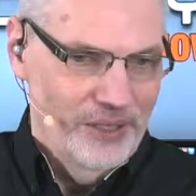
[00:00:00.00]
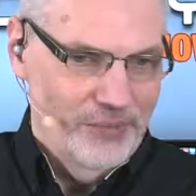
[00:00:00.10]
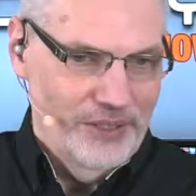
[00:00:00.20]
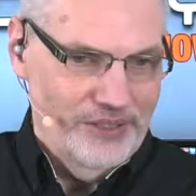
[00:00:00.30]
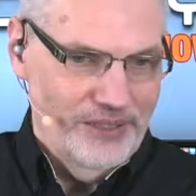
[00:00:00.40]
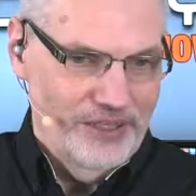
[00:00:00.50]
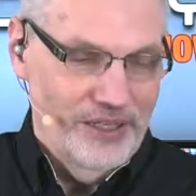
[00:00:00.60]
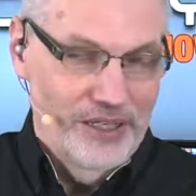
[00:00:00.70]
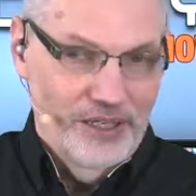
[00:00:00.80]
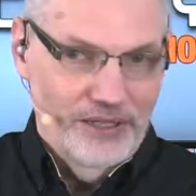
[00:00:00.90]
But that
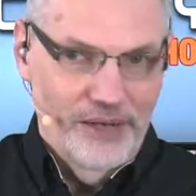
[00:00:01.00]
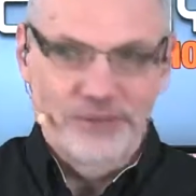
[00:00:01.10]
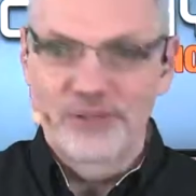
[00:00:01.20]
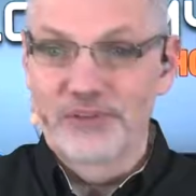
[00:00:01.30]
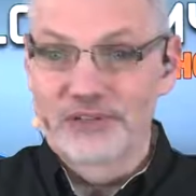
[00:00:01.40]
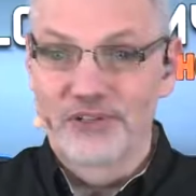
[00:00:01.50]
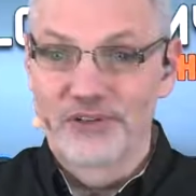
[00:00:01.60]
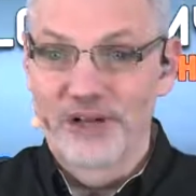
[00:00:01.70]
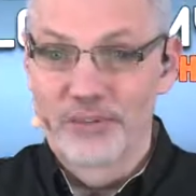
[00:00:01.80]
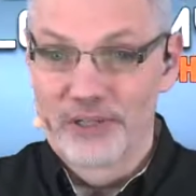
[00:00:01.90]
was something that turned
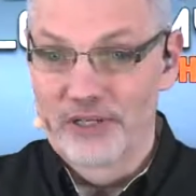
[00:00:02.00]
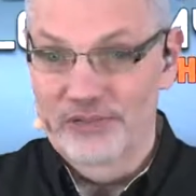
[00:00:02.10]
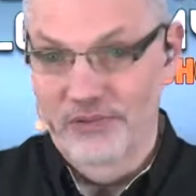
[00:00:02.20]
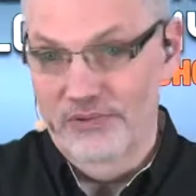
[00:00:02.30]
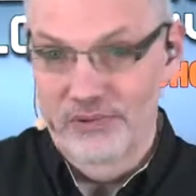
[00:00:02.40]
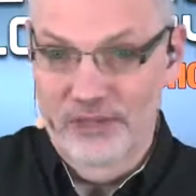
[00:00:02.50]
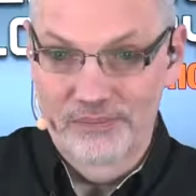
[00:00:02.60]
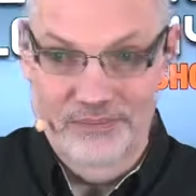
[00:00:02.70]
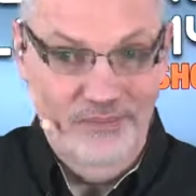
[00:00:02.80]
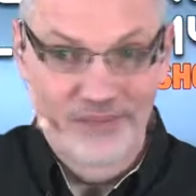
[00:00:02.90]
around and bit us, and I'm
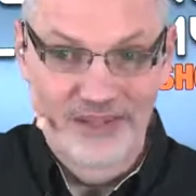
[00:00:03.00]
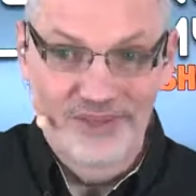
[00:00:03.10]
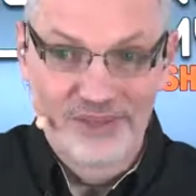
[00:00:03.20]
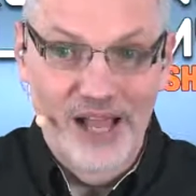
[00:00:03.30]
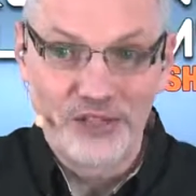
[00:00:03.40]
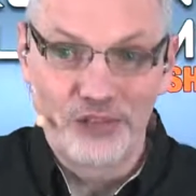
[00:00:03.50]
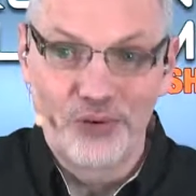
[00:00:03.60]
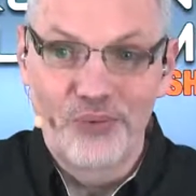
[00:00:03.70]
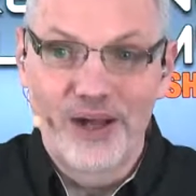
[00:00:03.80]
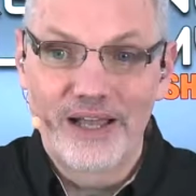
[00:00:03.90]
not sure
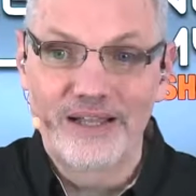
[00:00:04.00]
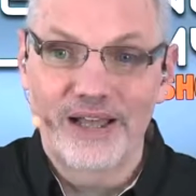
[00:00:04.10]
why.